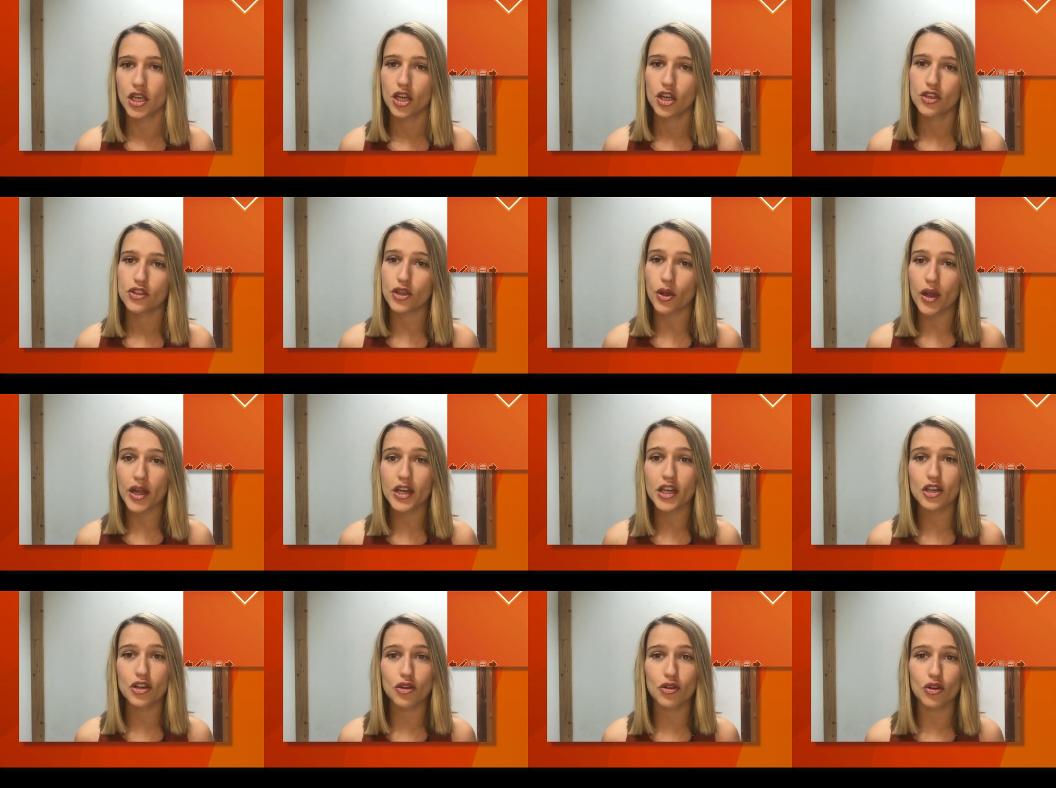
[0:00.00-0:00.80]
So any
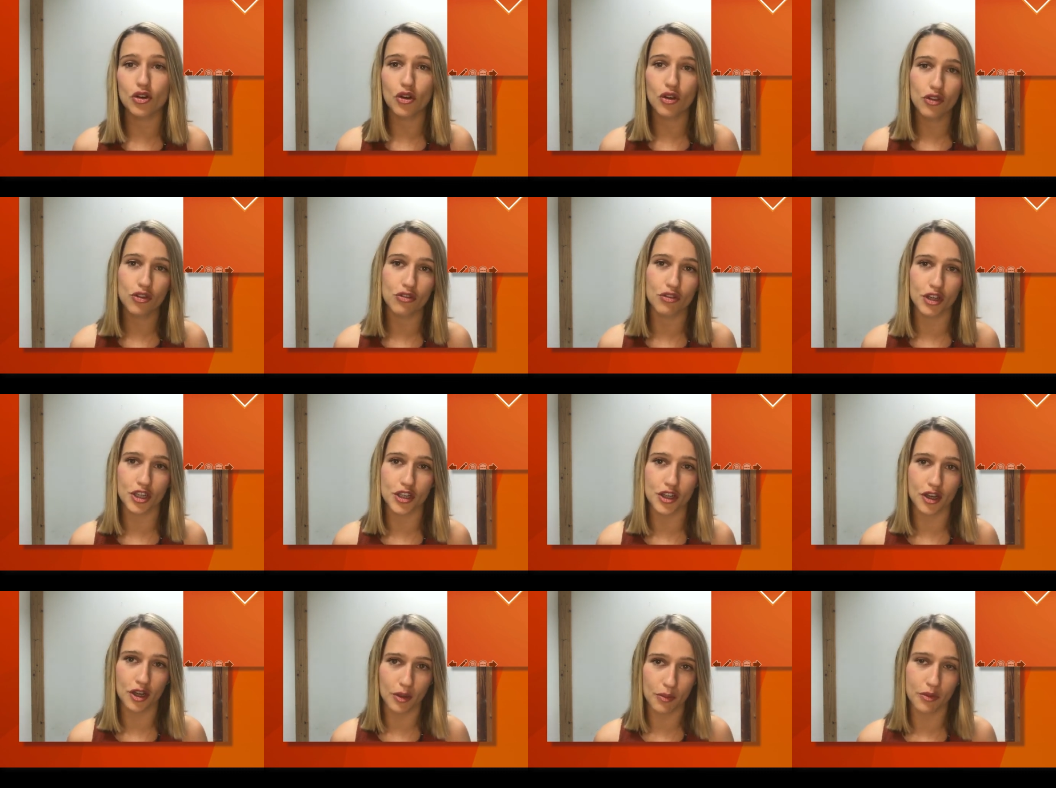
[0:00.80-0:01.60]
new glossary
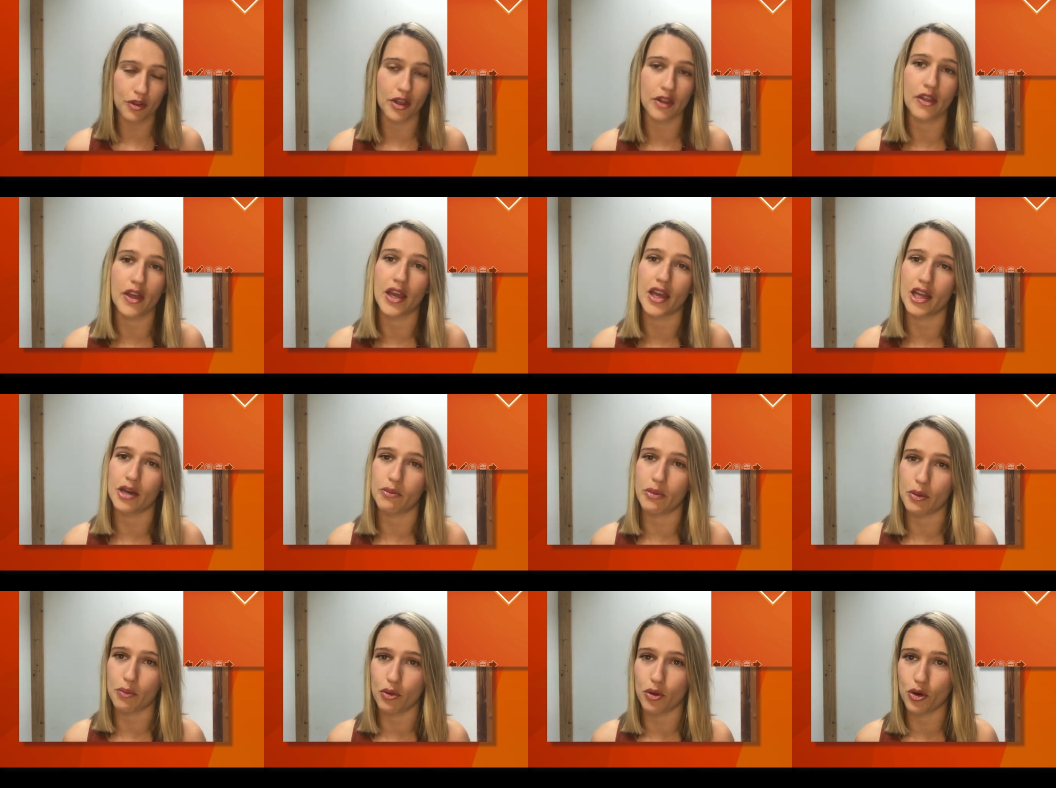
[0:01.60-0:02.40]
terms are then going to
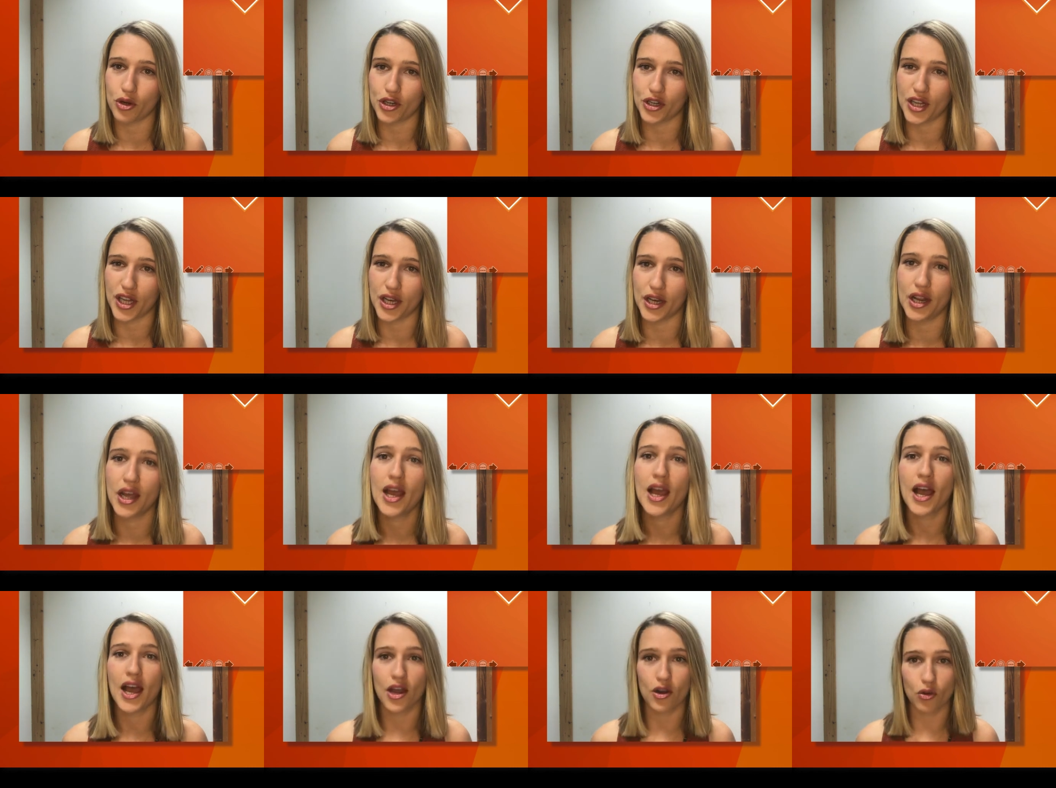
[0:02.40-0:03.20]
be brought in
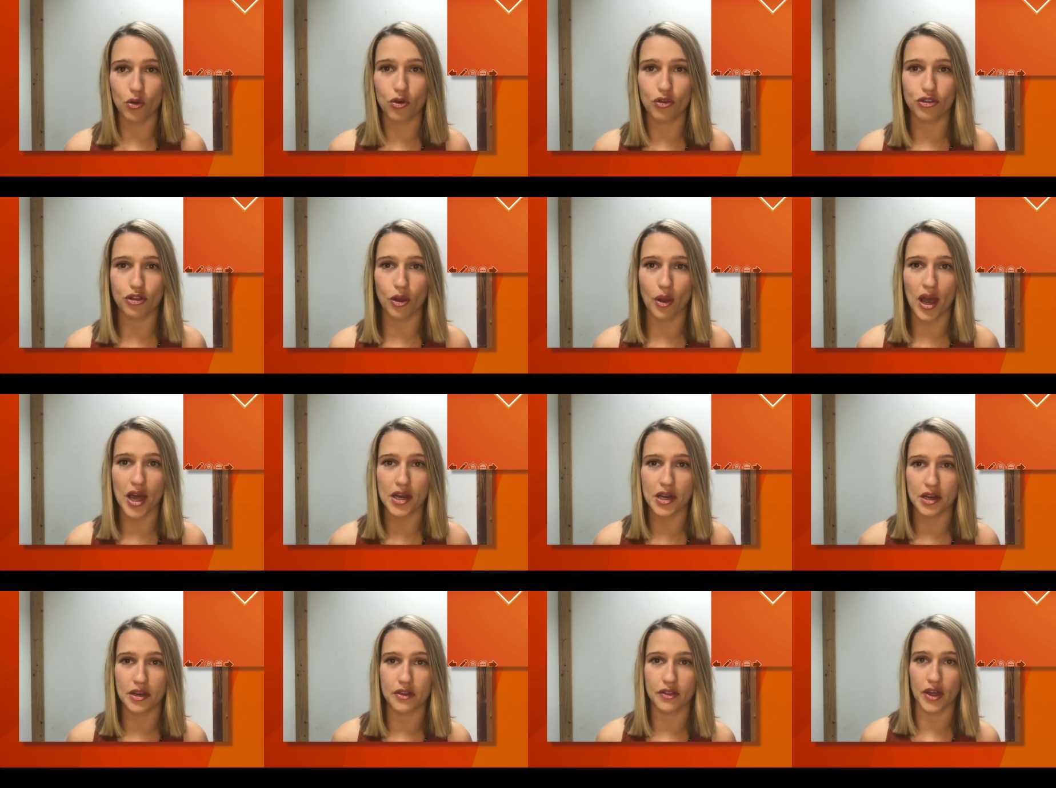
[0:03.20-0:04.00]
and also
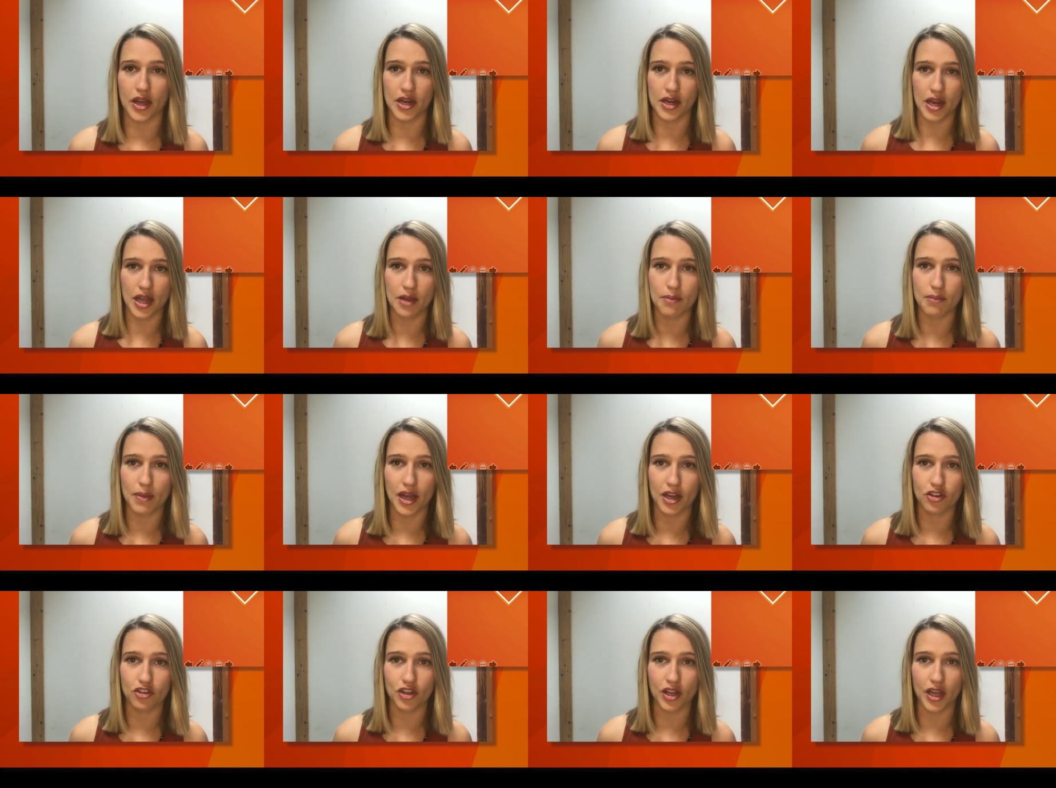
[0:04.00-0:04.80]
added to that name
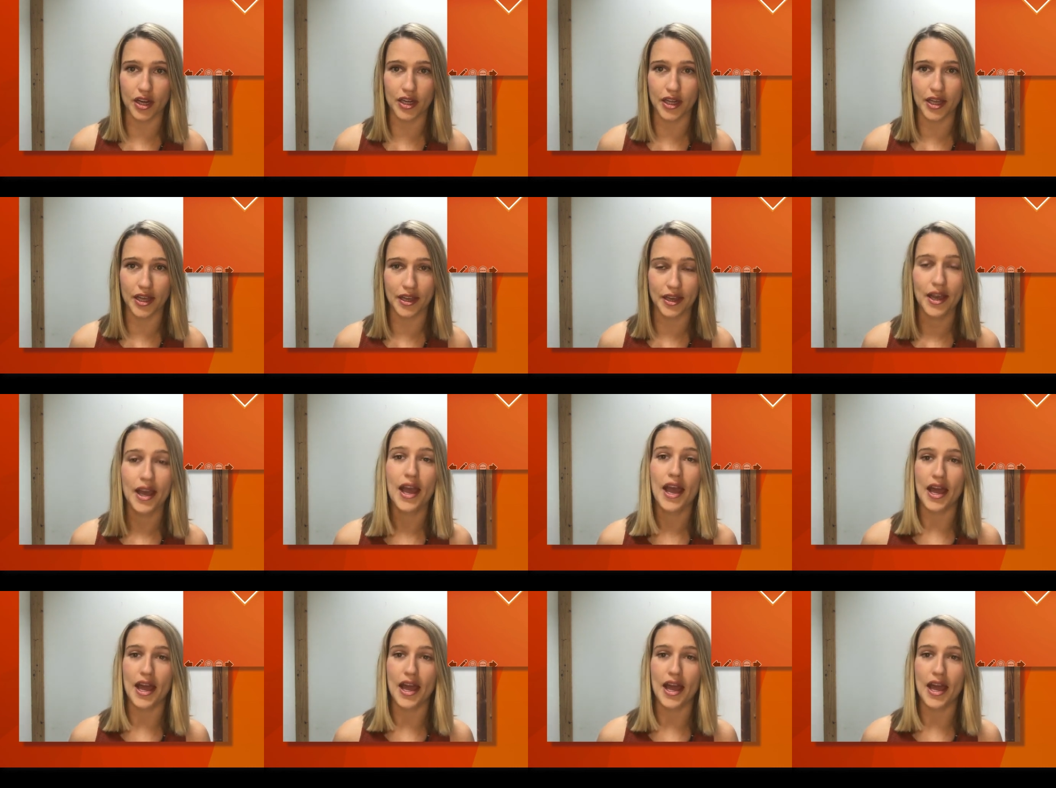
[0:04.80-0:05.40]
match technique.